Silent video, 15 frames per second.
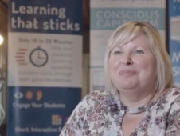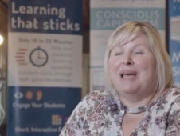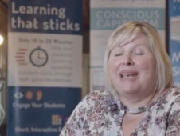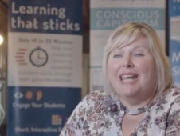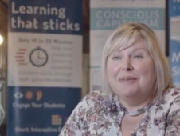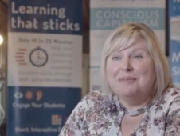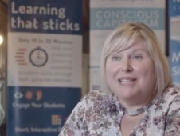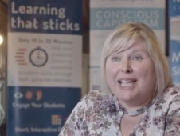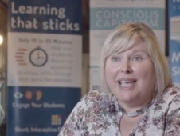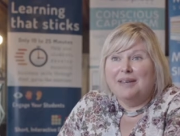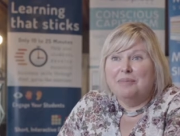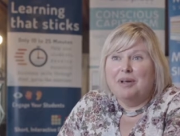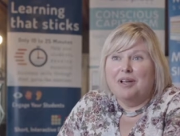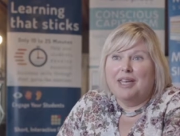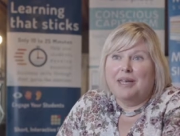My name's Anne
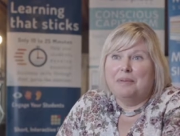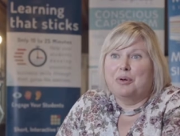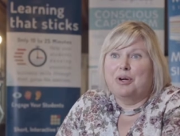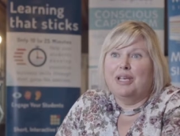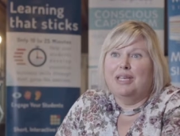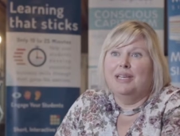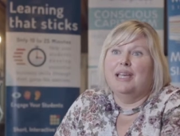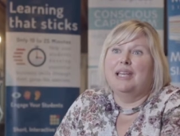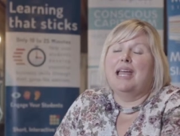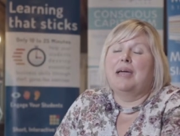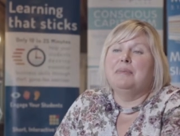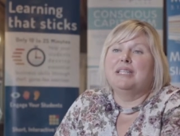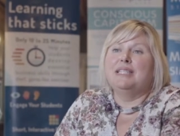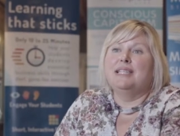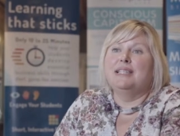Montgomery, and I'm
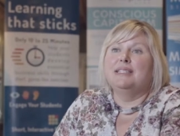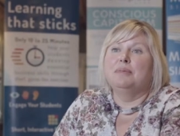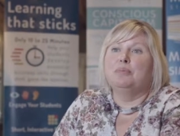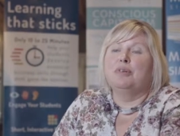Assistant